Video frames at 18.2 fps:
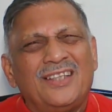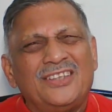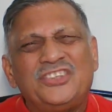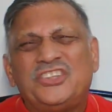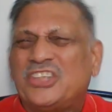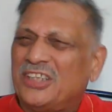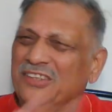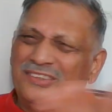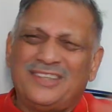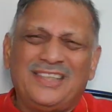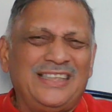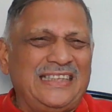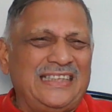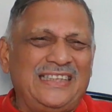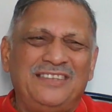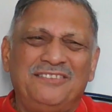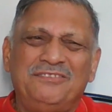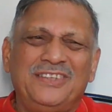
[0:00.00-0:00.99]

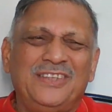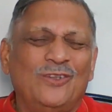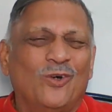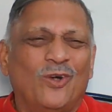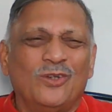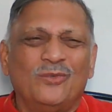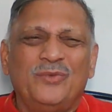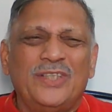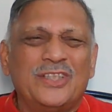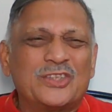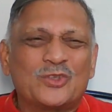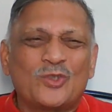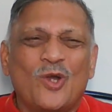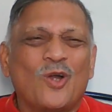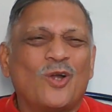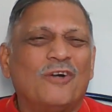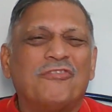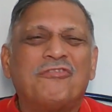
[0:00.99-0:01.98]
Generally, we always
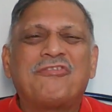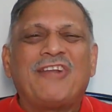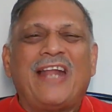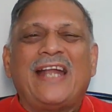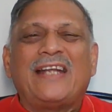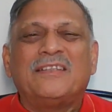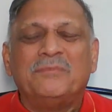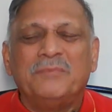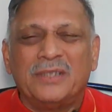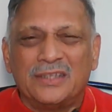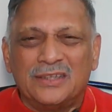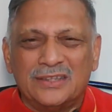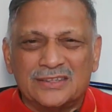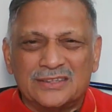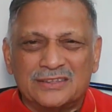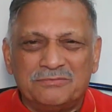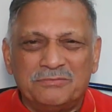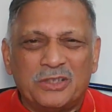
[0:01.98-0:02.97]
talk of flat
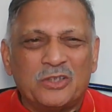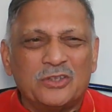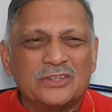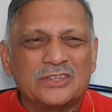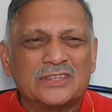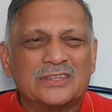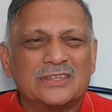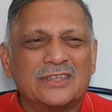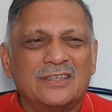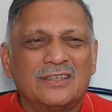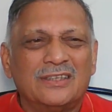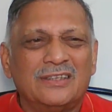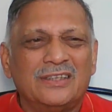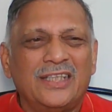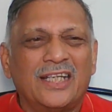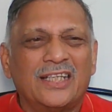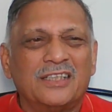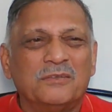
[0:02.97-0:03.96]
mirrors because
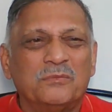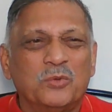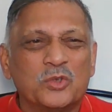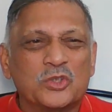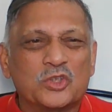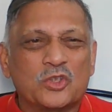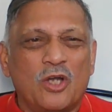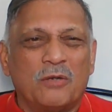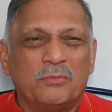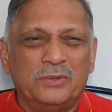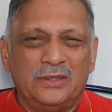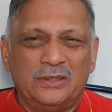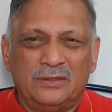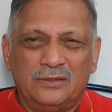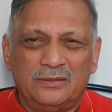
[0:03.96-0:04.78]
they are the most common.